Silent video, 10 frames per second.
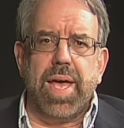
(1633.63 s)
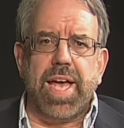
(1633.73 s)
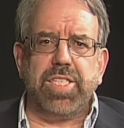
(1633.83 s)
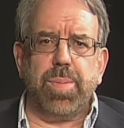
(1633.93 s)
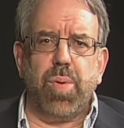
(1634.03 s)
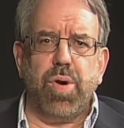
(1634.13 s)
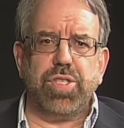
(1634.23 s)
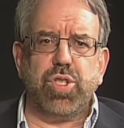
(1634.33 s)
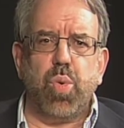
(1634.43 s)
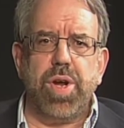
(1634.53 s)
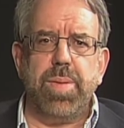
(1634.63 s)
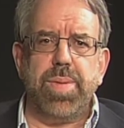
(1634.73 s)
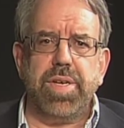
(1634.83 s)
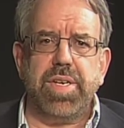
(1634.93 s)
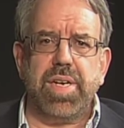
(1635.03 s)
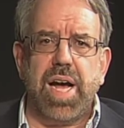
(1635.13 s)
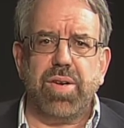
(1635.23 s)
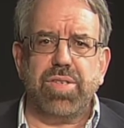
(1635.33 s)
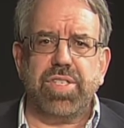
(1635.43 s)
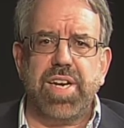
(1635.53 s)
and supports $20 billion
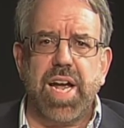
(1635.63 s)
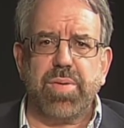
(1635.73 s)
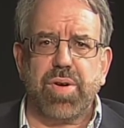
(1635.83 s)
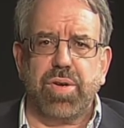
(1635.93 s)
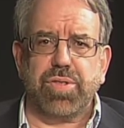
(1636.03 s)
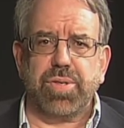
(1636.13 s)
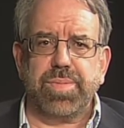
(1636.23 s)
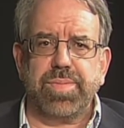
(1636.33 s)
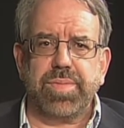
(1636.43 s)
in agriculture.